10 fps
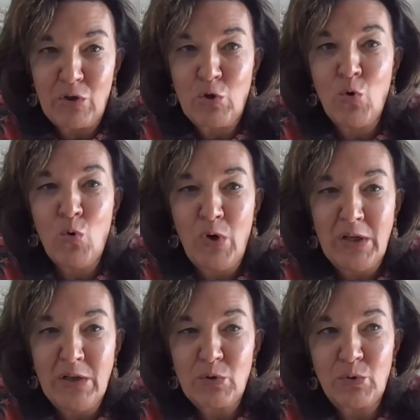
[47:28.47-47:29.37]
go
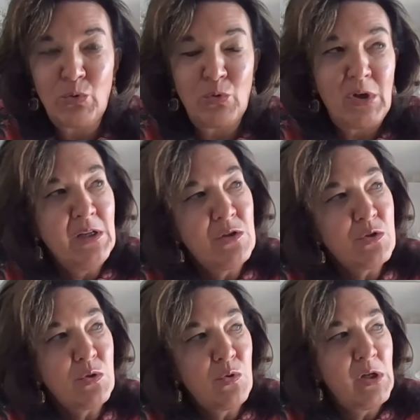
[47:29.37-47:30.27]
into
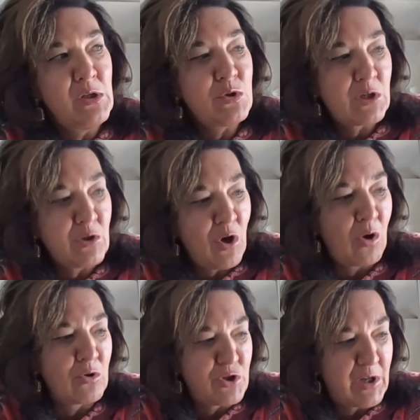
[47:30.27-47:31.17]
into into
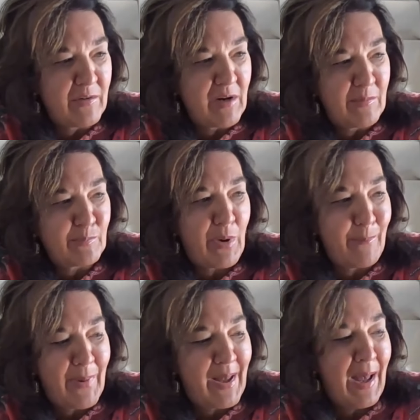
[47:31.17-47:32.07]
technology and and
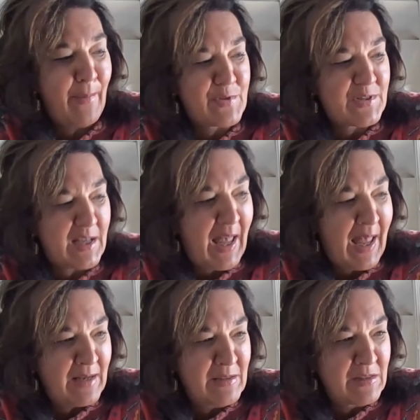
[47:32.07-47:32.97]
perhaps
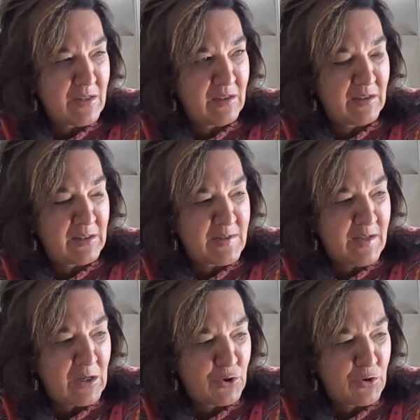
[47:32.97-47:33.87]
end the
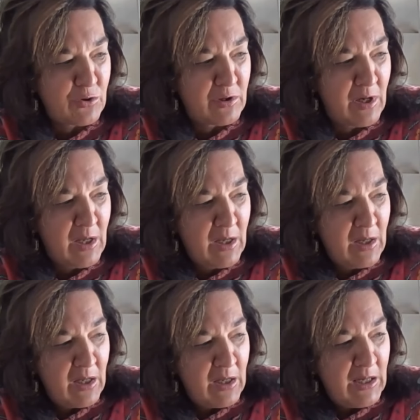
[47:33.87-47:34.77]
discussion
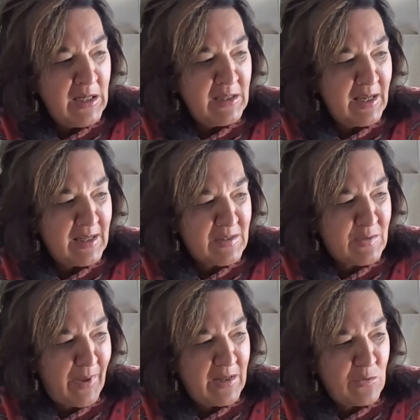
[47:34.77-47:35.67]
in that
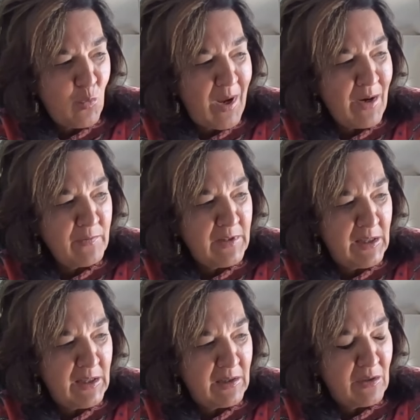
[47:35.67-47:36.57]
space. One of
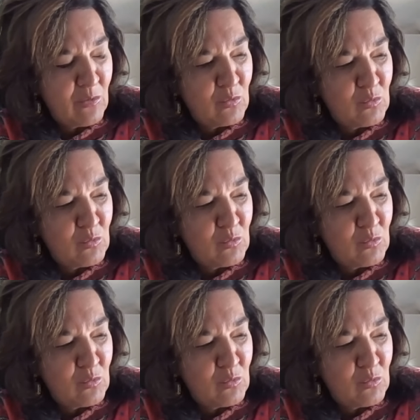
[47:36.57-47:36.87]
the